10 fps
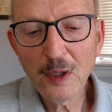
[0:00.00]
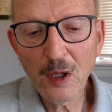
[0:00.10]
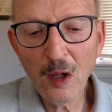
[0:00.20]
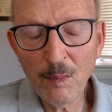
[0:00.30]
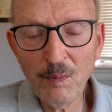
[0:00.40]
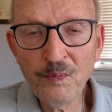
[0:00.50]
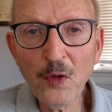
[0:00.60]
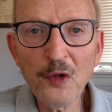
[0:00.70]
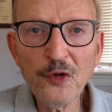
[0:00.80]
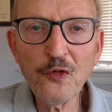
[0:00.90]

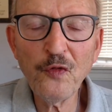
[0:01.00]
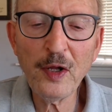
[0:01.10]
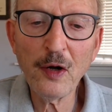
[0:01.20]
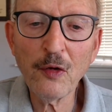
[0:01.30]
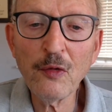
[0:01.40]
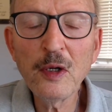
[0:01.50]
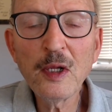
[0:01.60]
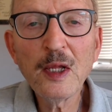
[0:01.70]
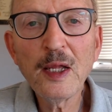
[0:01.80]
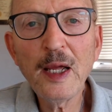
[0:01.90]
on this video
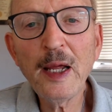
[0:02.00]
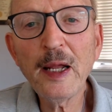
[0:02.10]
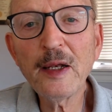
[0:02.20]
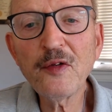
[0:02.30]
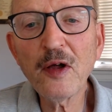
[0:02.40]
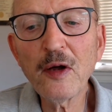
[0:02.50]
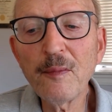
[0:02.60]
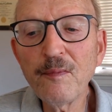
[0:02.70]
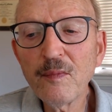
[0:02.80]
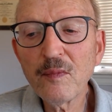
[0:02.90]
and
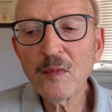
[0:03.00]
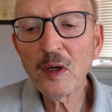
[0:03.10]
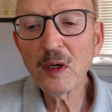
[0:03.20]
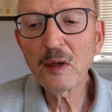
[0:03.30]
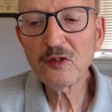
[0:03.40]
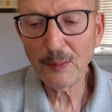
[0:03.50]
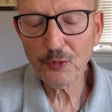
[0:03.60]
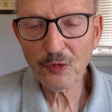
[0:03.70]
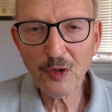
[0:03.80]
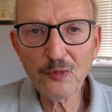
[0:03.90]
um, uh, accept
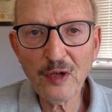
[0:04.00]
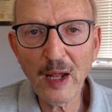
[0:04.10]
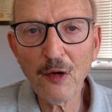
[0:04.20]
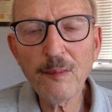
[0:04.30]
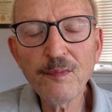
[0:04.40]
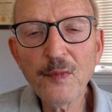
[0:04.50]
your thumbs down.